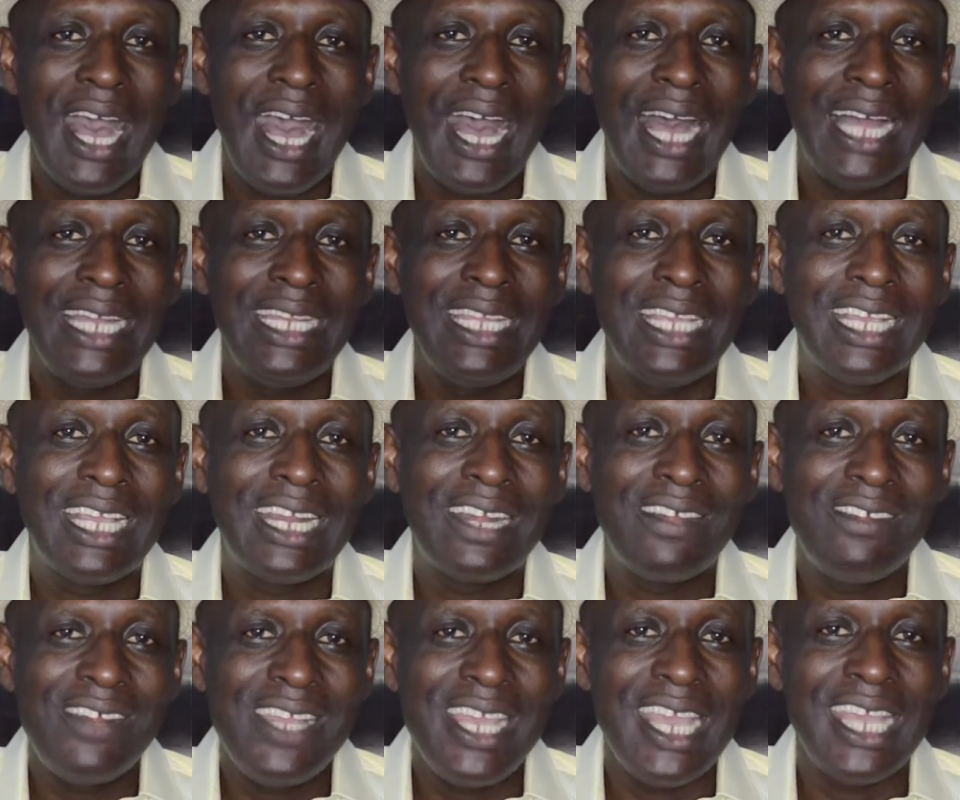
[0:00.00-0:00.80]
And it
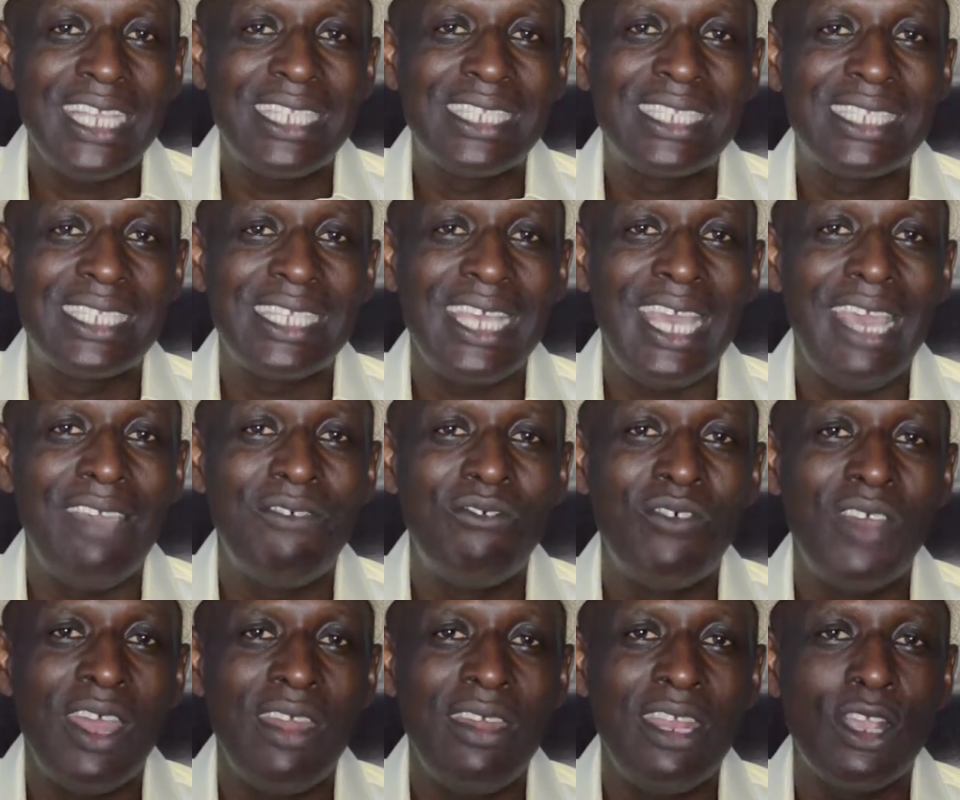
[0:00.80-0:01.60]
creates a
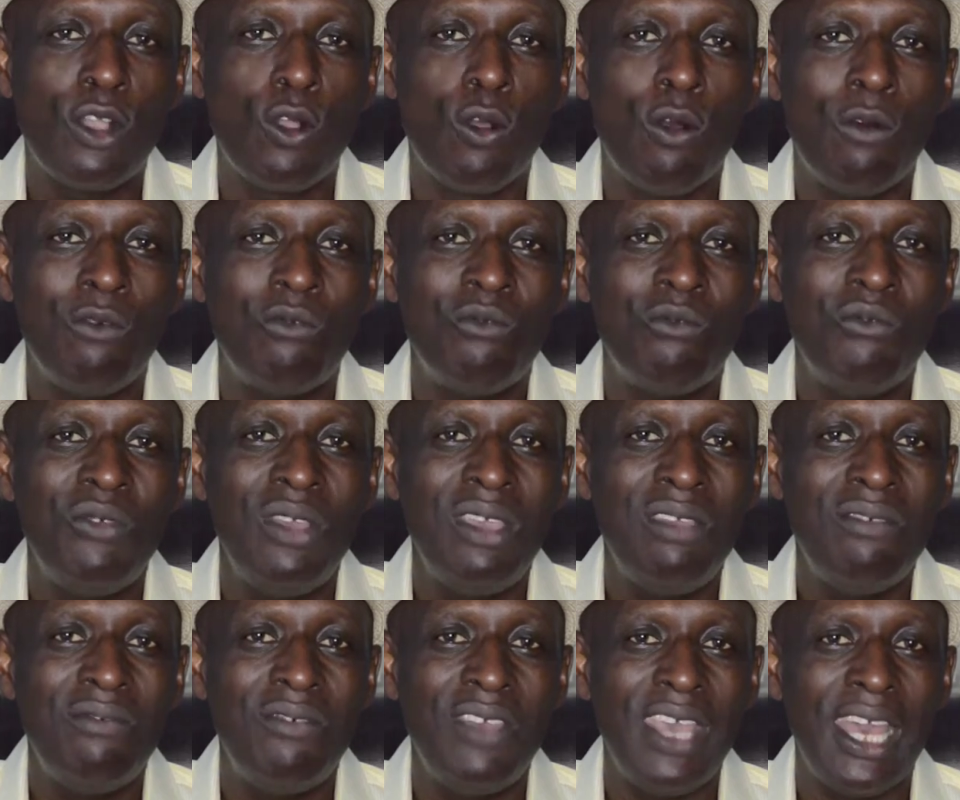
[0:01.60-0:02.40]
very
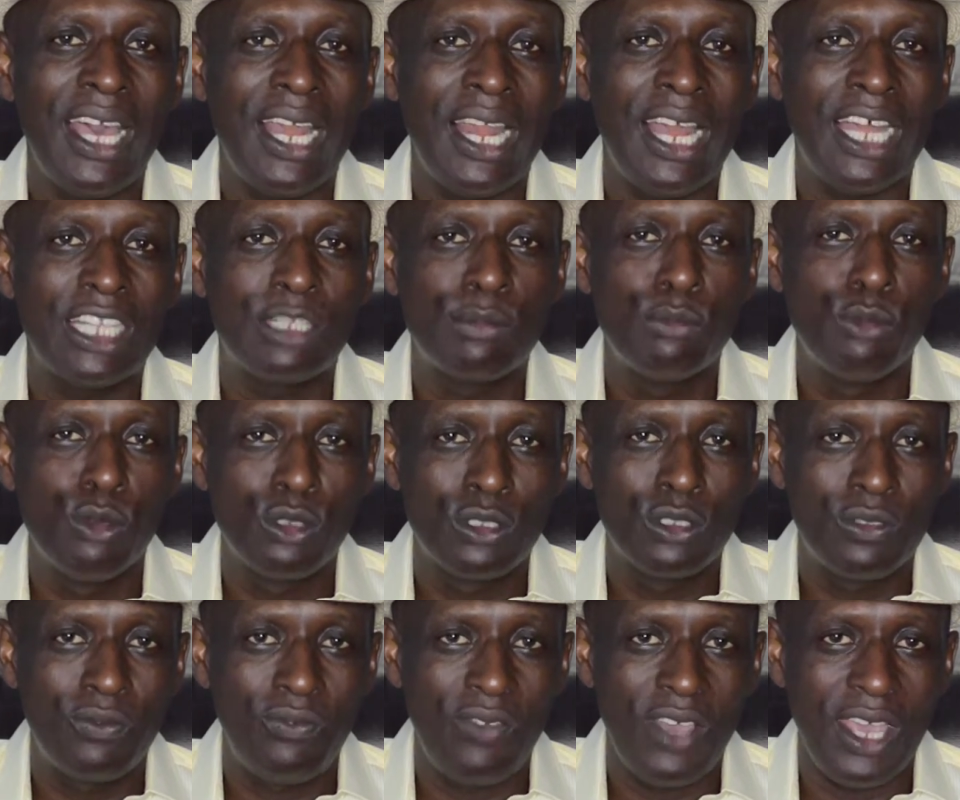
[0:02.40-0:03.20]
convivial
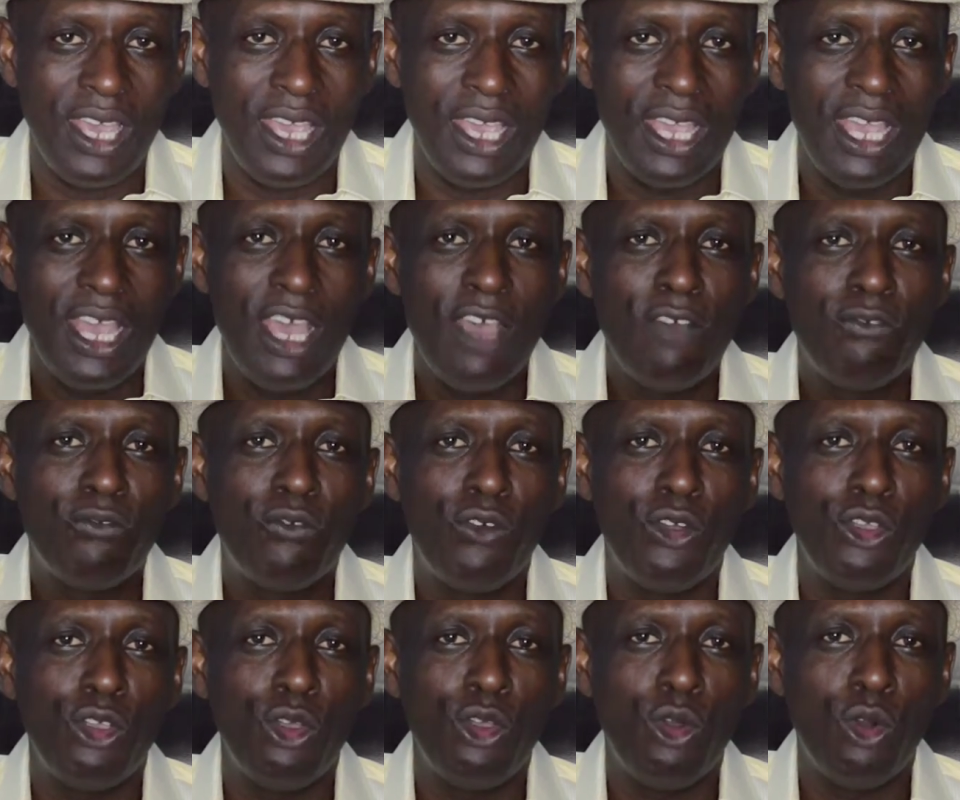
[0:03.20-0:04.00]
atmosphere
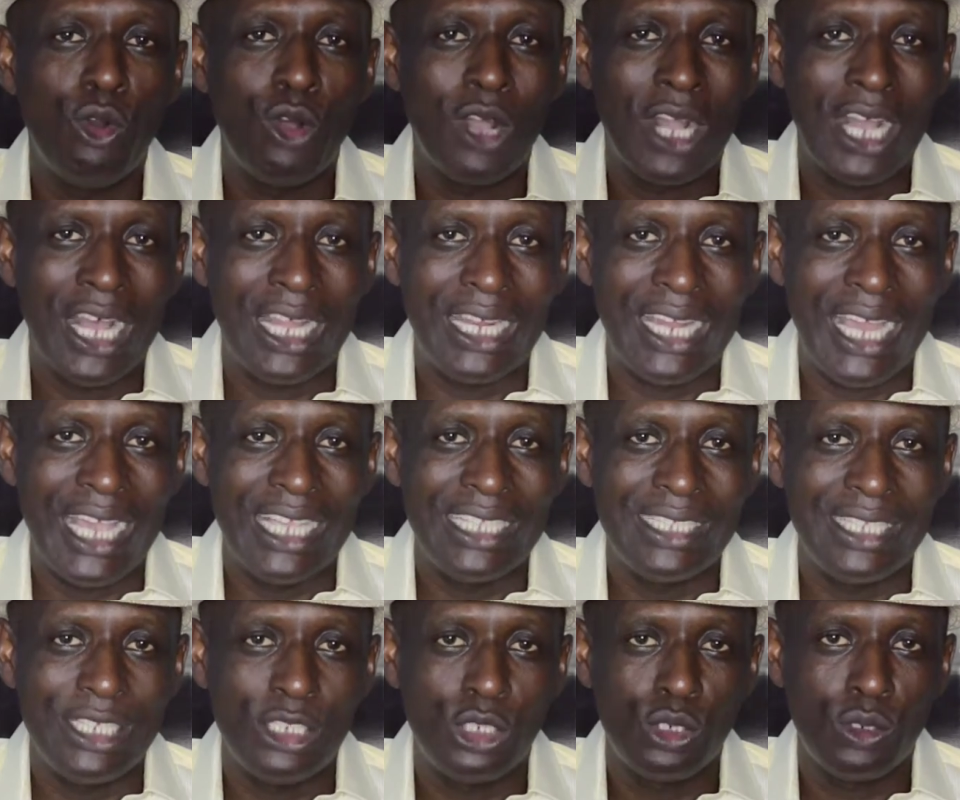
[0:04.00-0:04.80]
for your
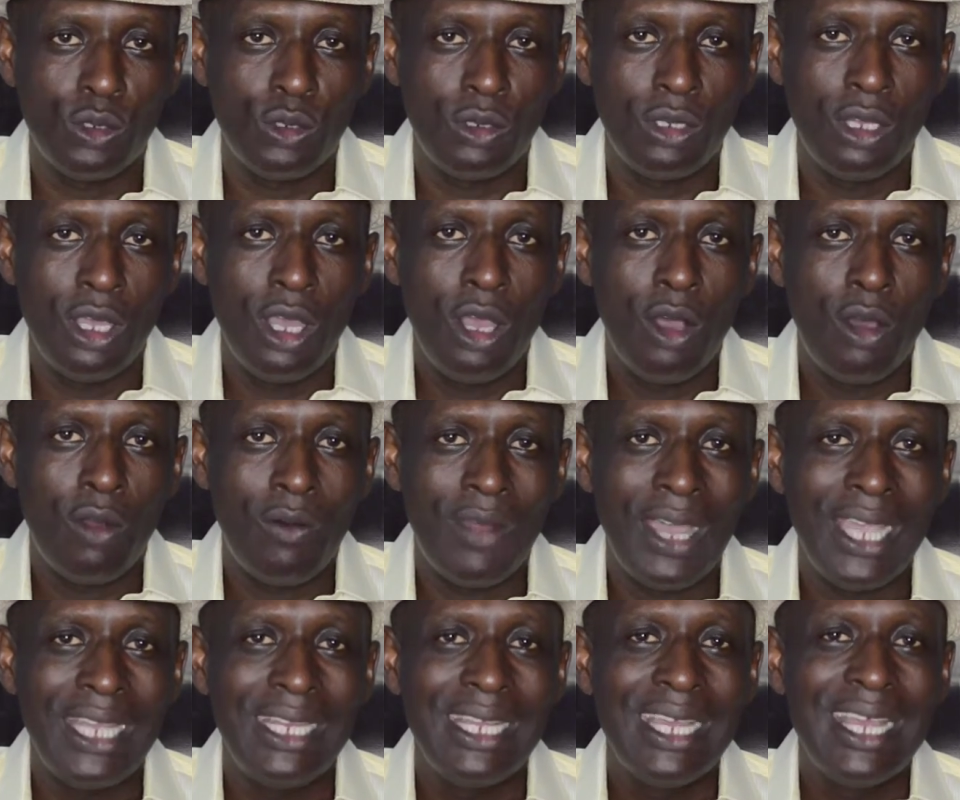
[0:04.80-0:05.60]
organization. All
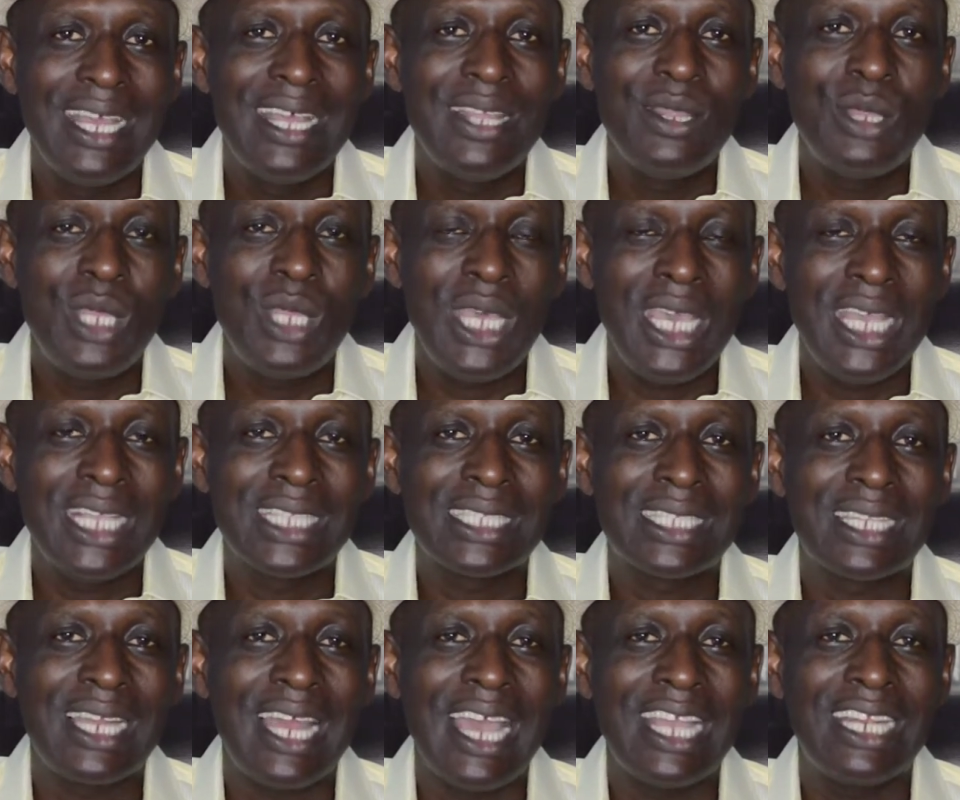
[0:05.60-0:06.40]
right?
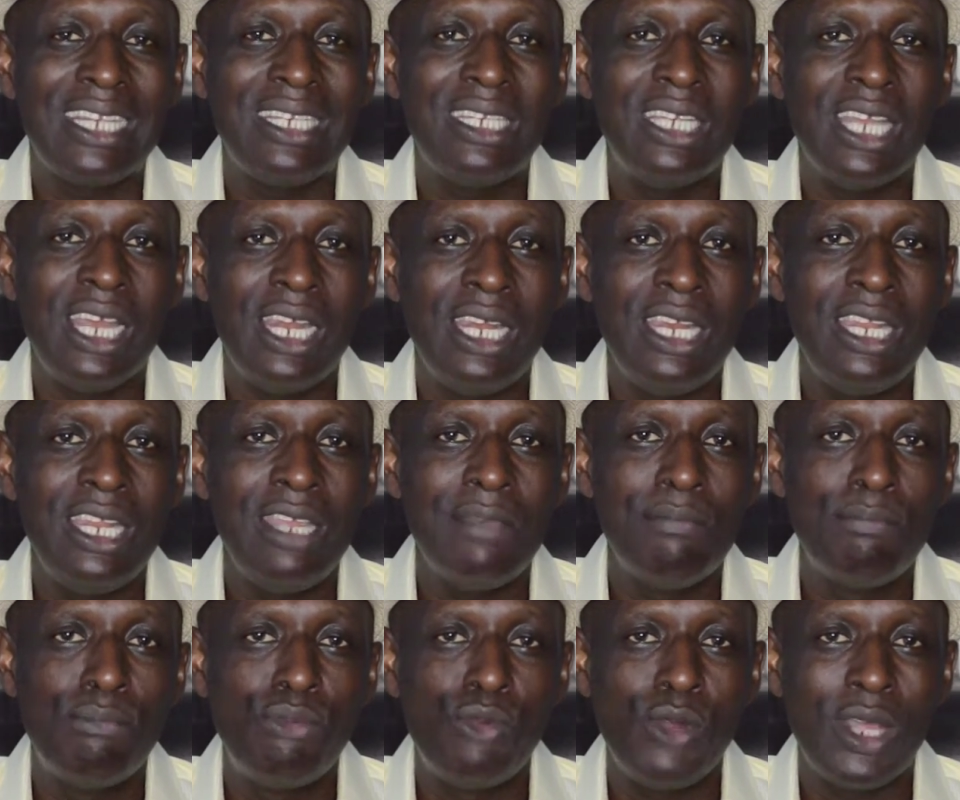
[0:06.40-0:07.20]
Things like
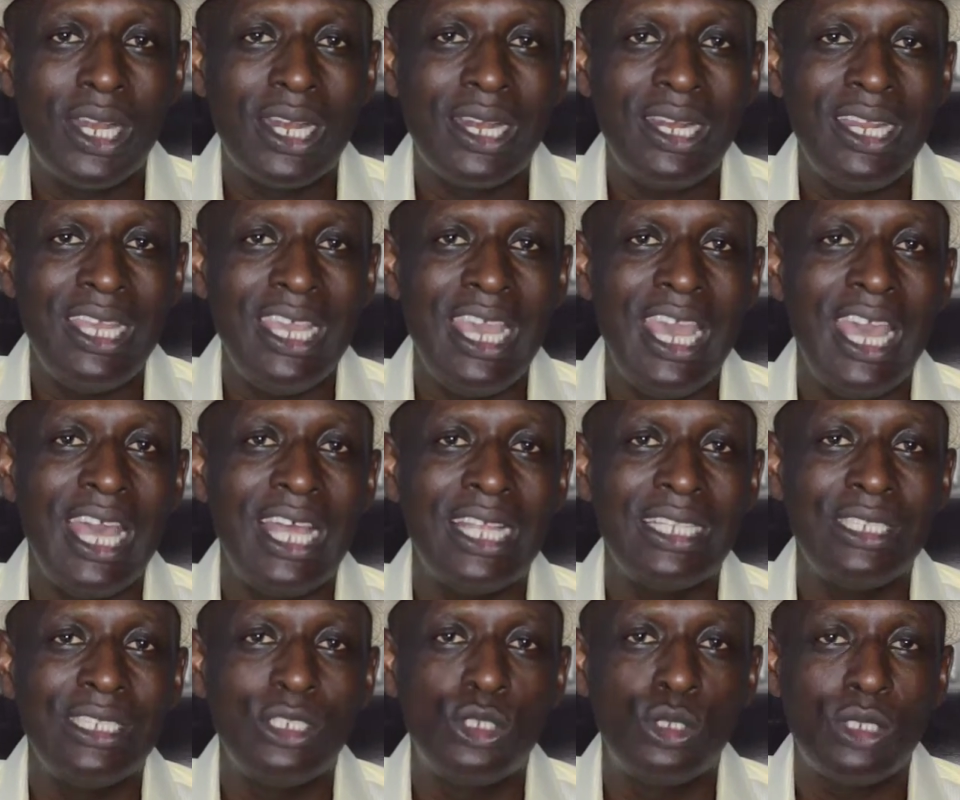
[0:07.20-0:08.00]
deliberately
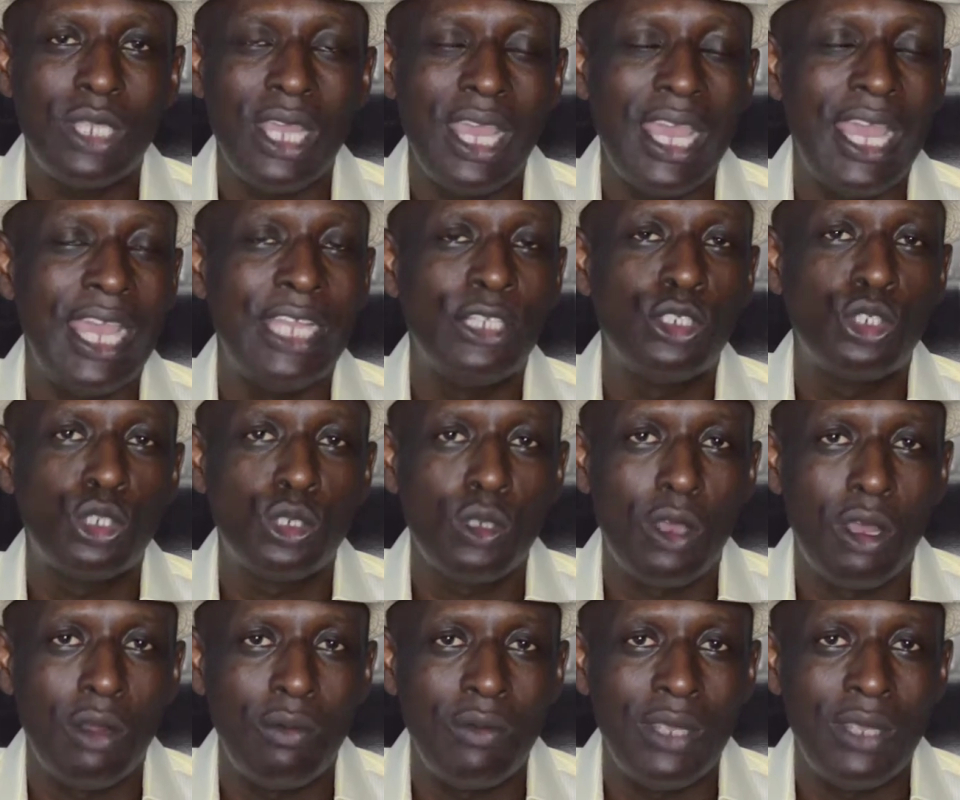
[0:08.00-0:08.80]

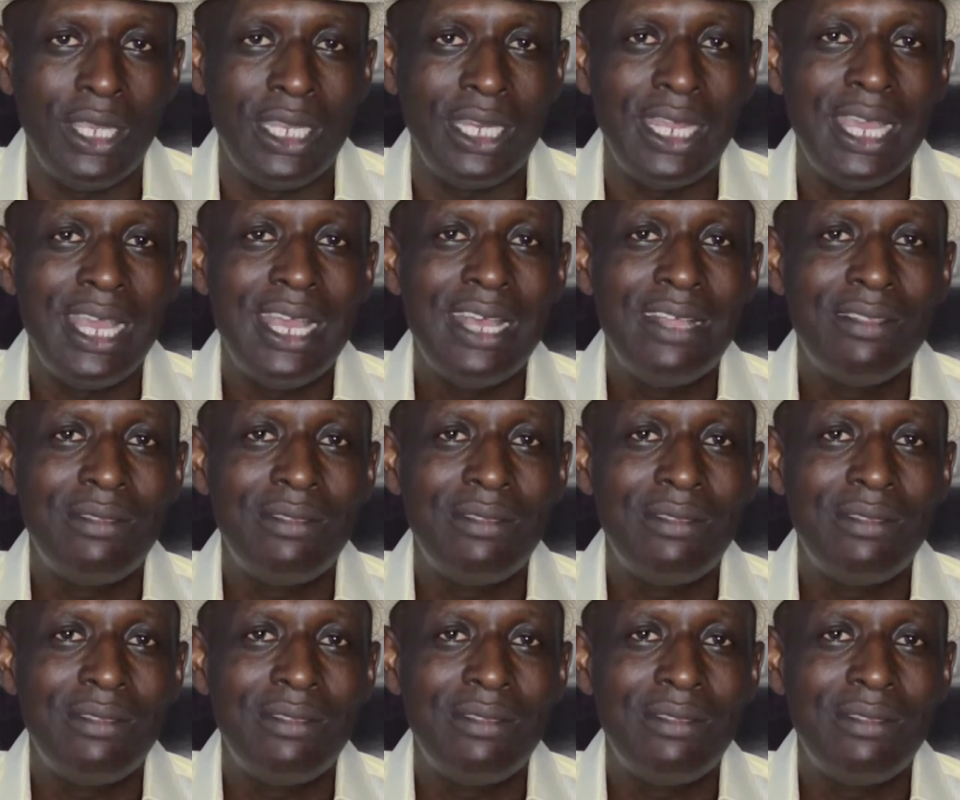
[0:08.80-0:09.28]
ensuring